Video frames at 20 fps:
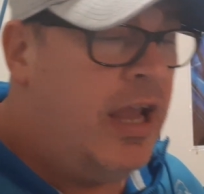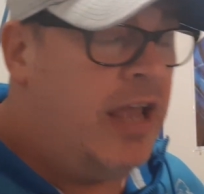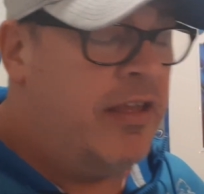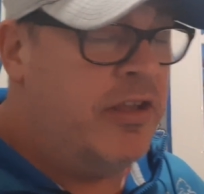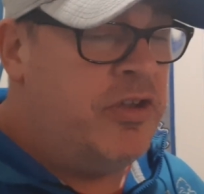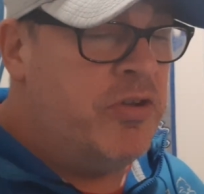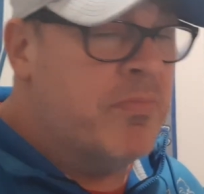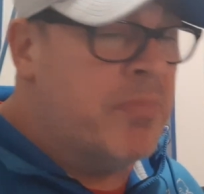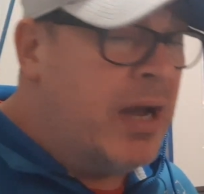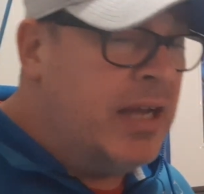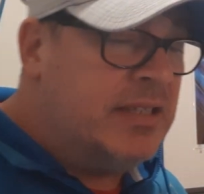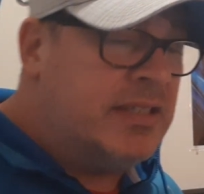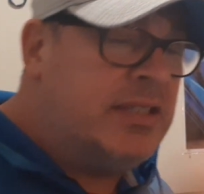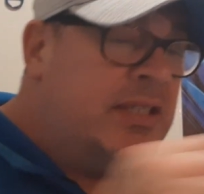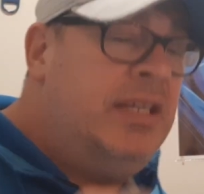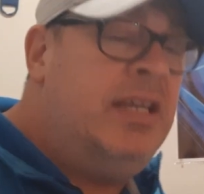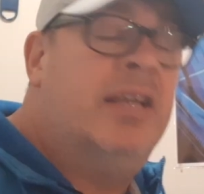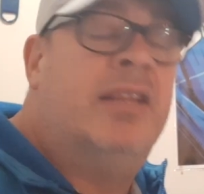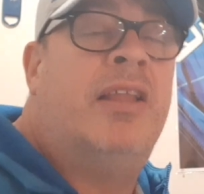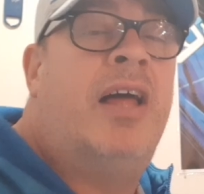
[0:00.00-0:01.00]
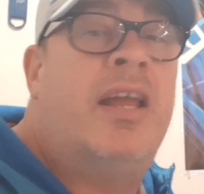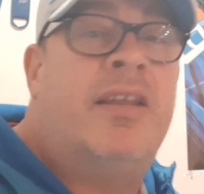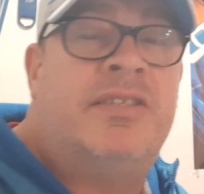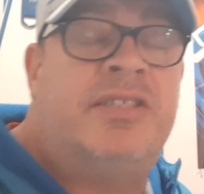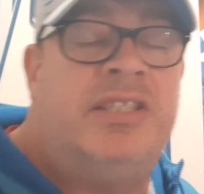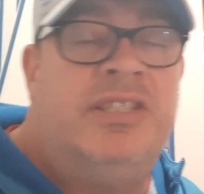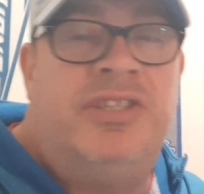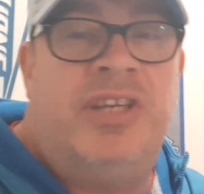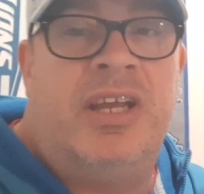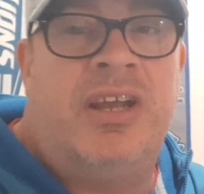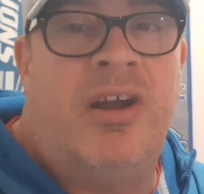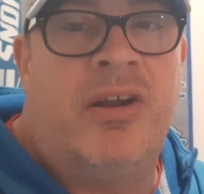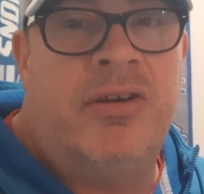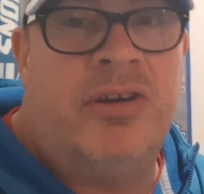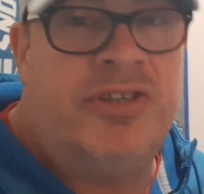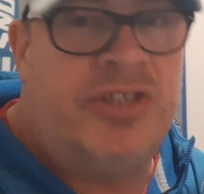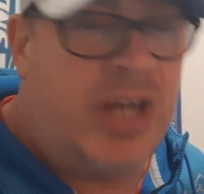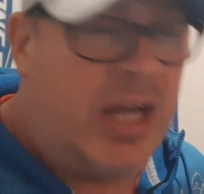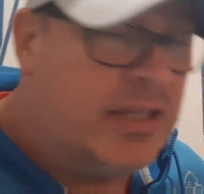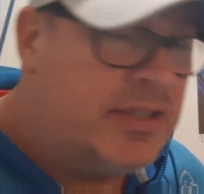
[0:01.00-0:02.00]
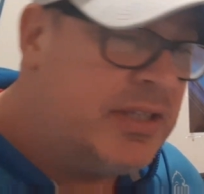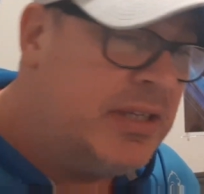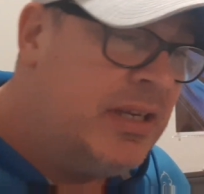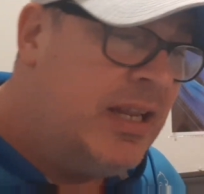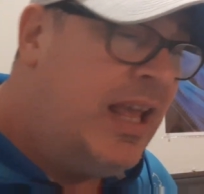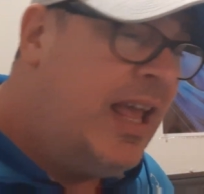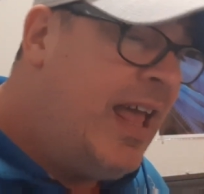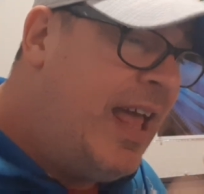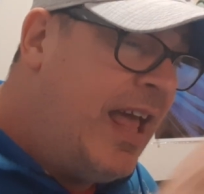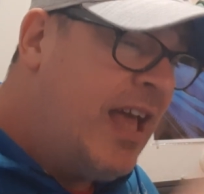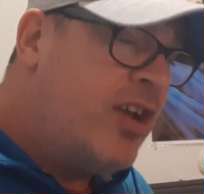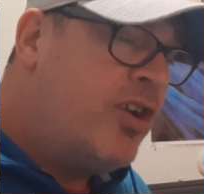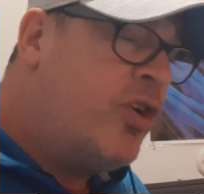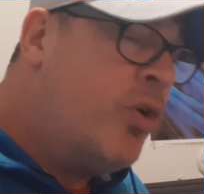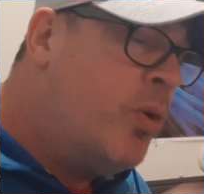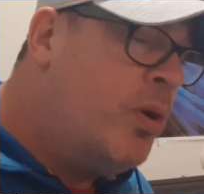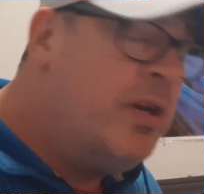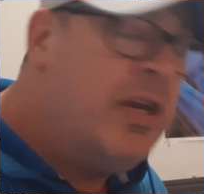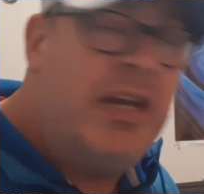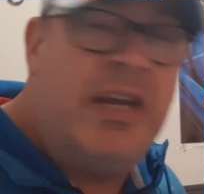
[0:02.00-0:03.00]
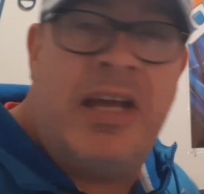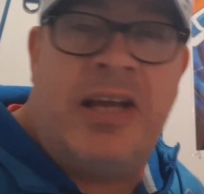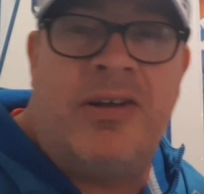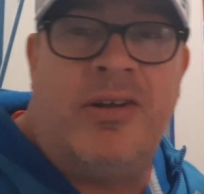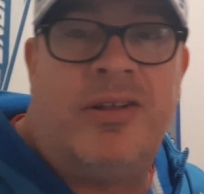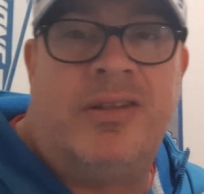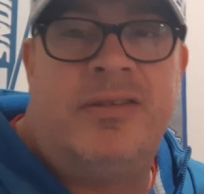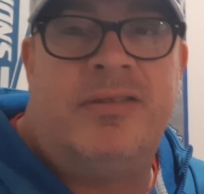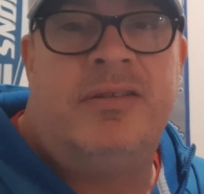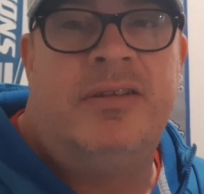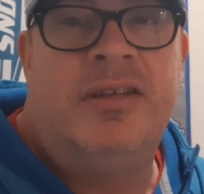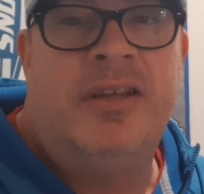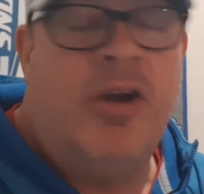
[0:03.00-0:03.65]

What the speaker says: And you might see a lot of C.J. Gardner-Johnson going to nickel.